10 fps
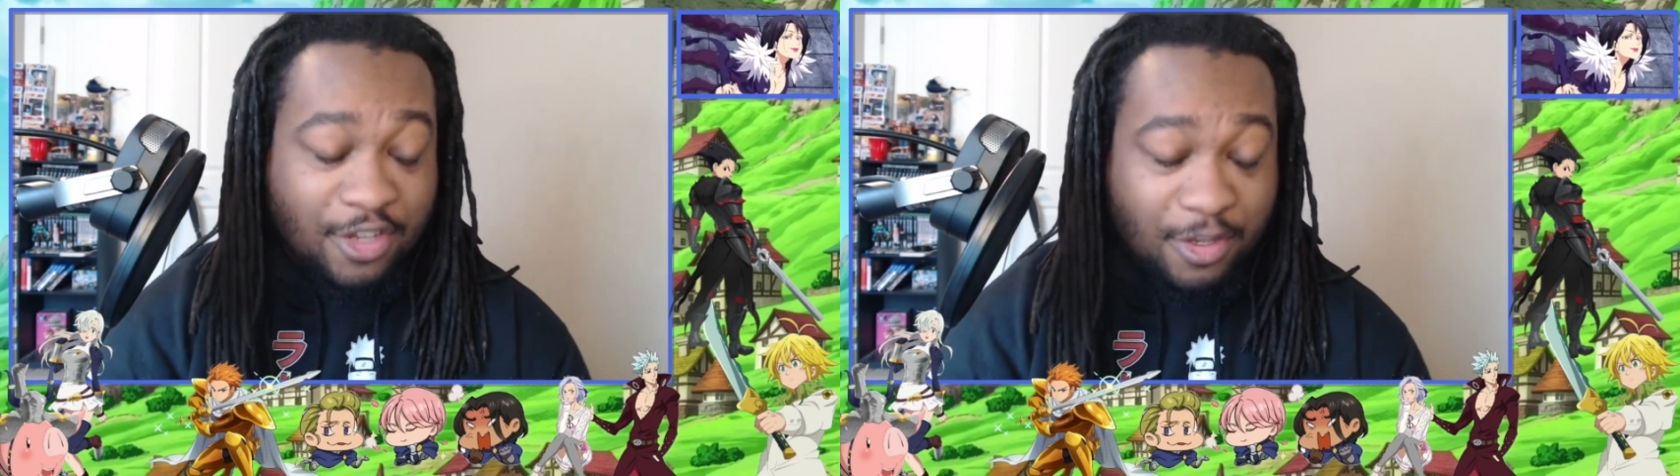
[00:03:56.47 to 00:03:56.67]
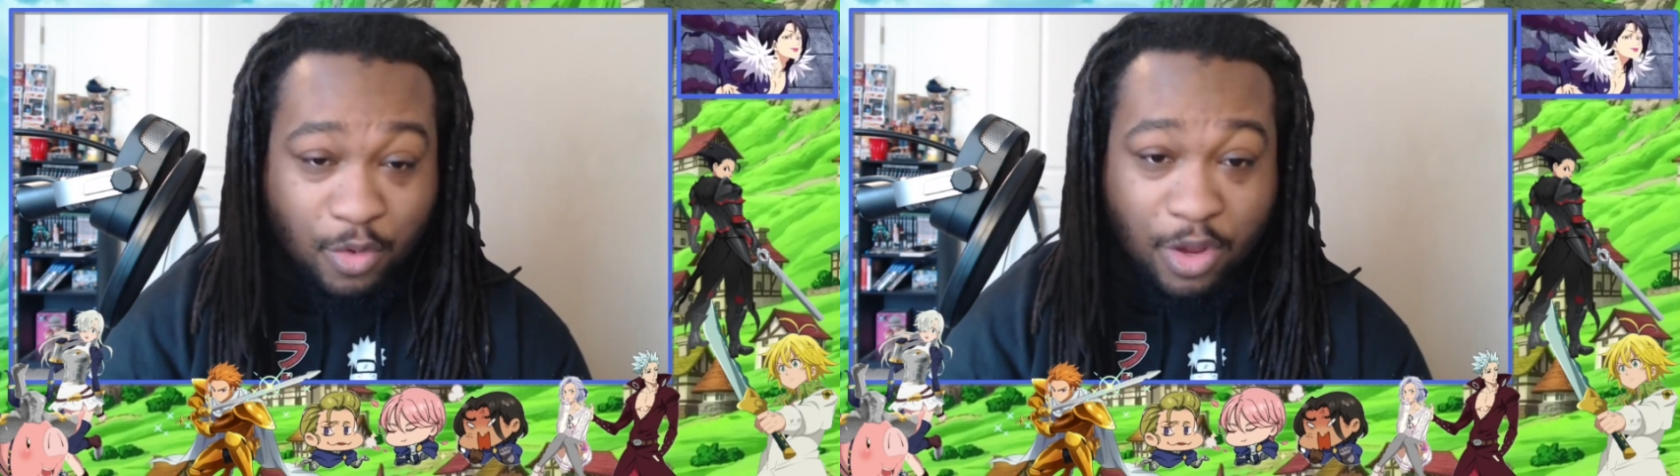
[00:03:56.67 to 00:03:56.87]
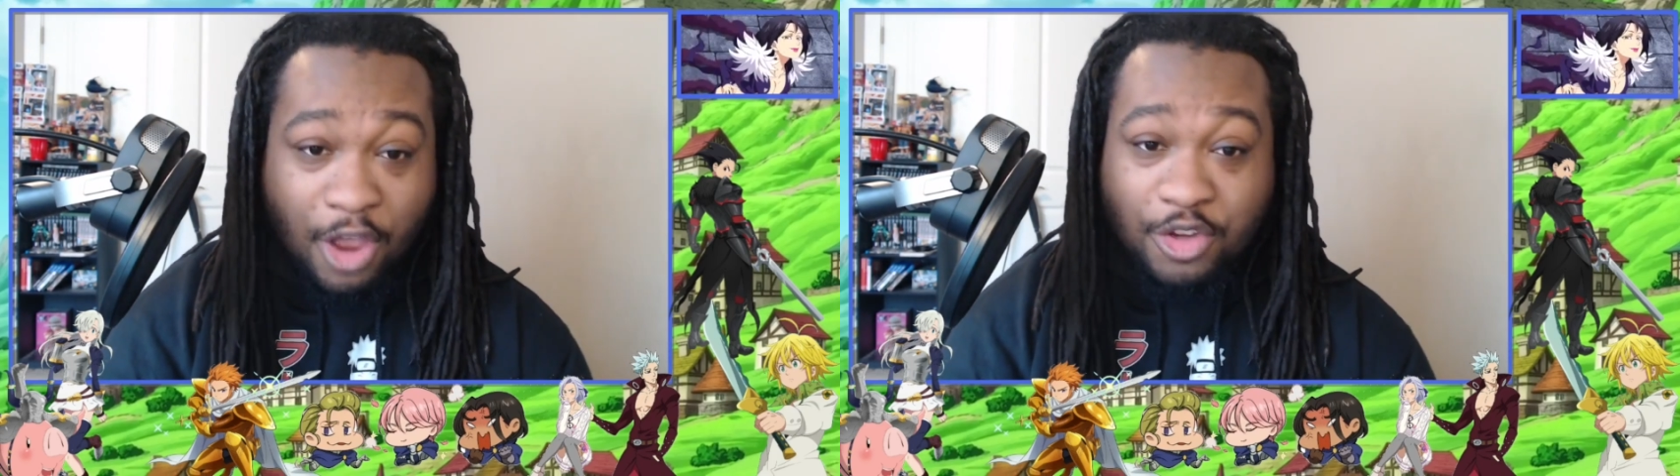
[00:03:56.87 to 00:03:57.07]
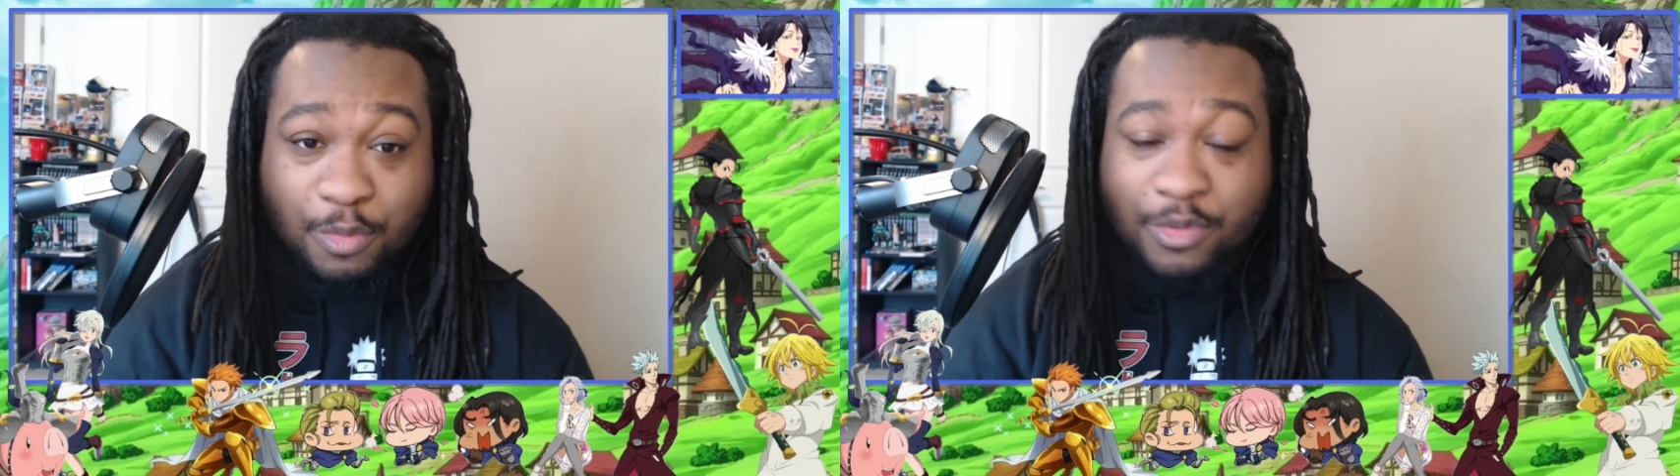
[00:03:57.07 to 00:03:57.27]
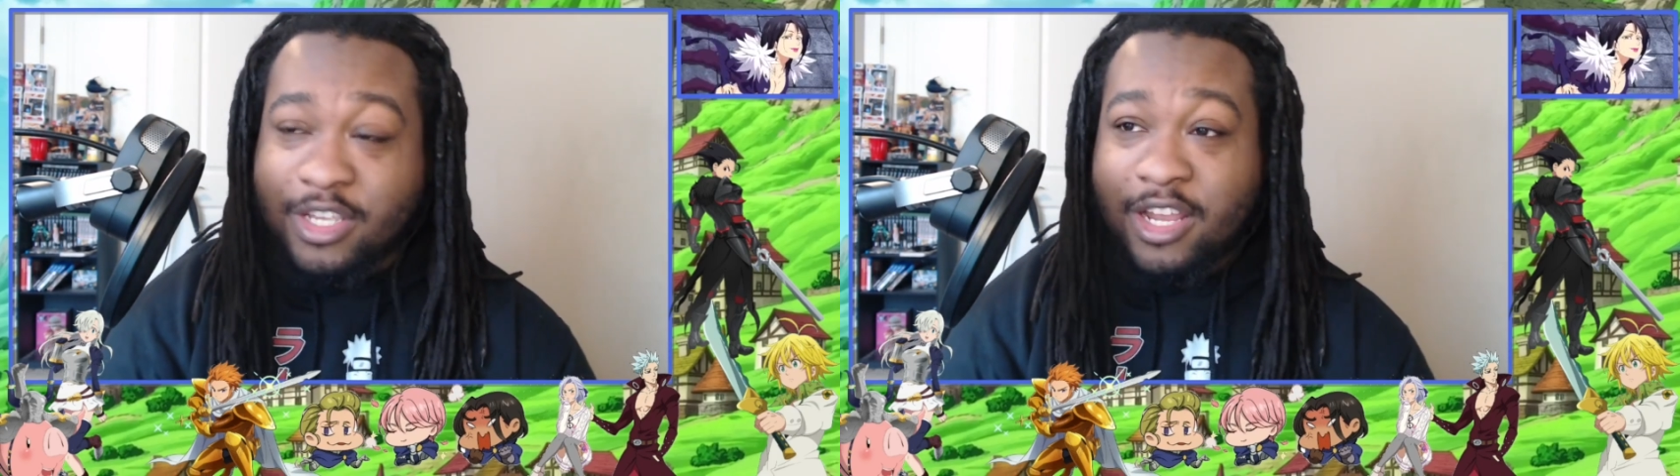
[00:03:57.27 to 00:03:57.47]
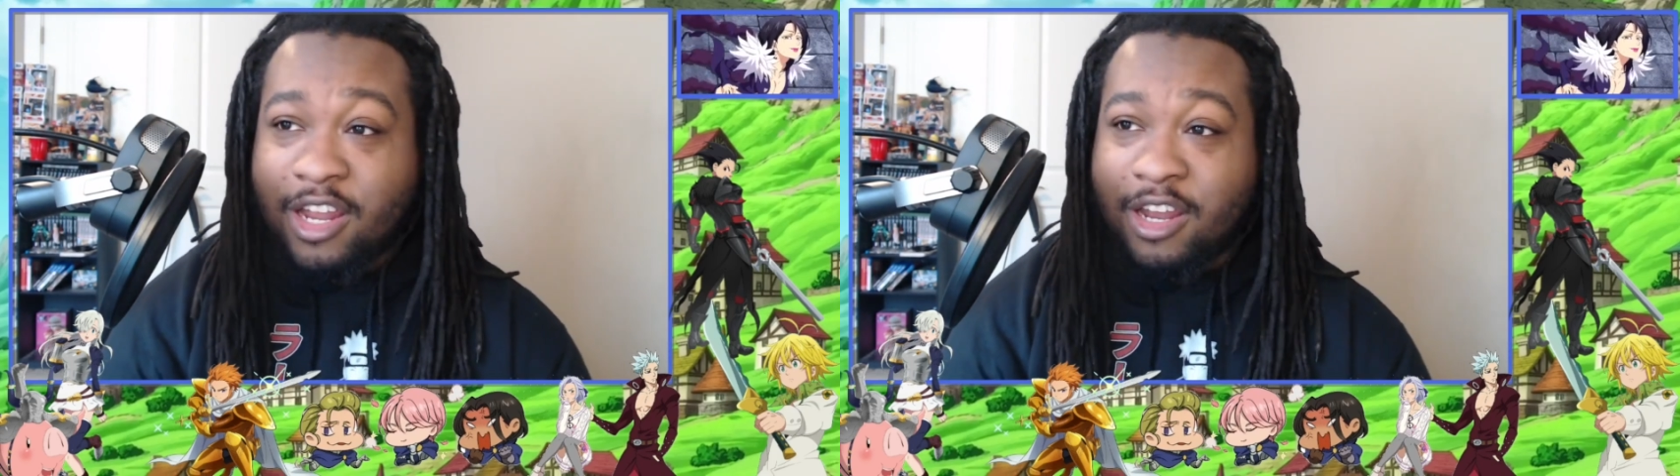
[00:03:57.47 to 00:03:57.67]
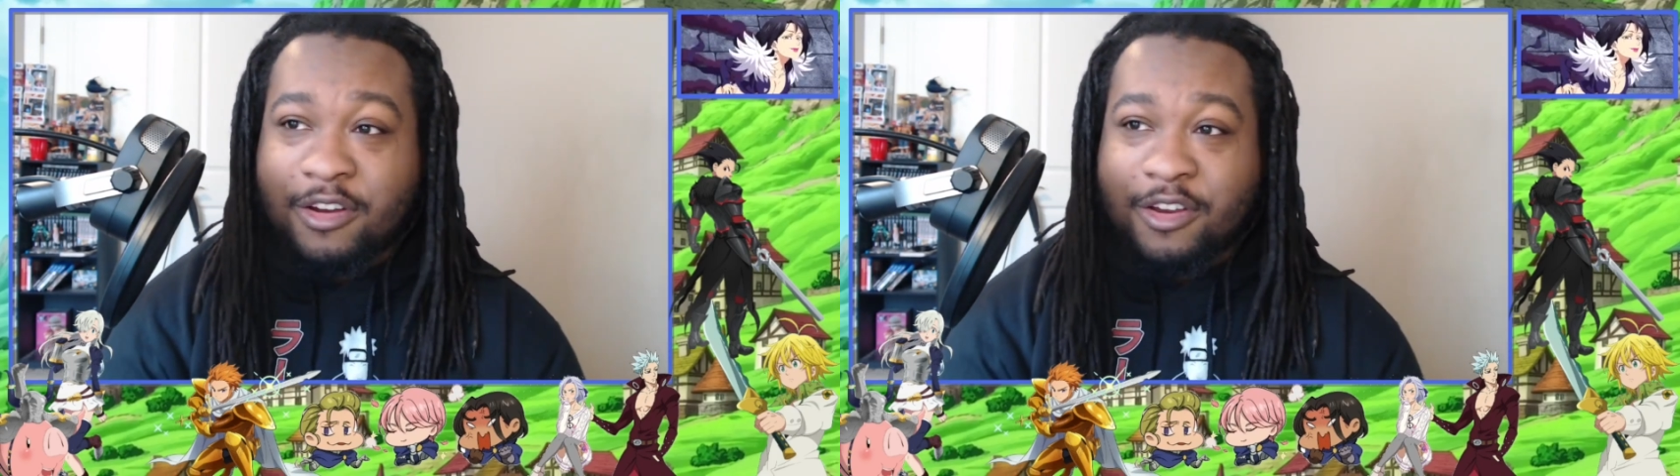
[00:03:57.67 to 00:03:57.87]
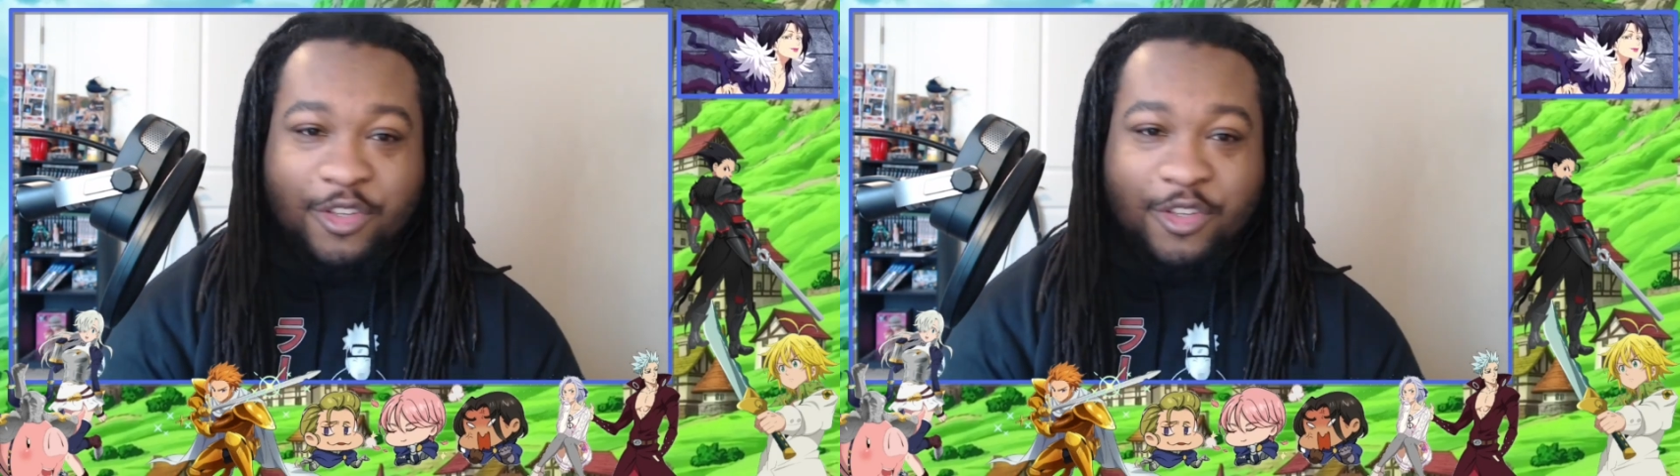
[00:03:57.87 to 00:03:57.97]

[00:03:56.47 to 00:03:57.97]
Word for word: She 100% alerted